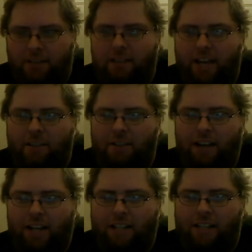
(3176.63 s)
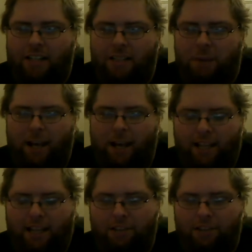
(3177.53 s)
not just by
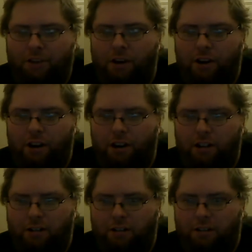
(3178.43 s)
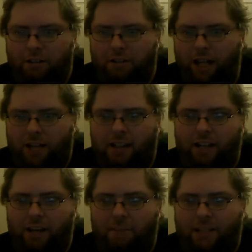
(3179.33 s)
Khal Drogo, who, like, you
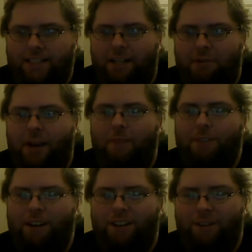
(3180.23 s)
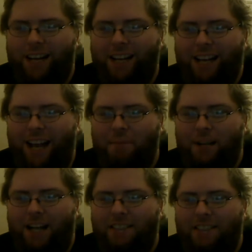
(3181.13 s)
know, basically raped her on the wedding night,
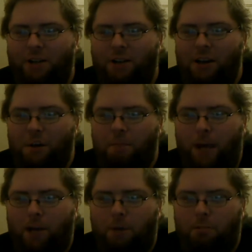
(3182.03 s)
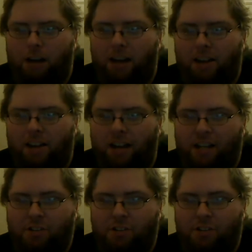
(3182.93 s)
but also by her brother kind of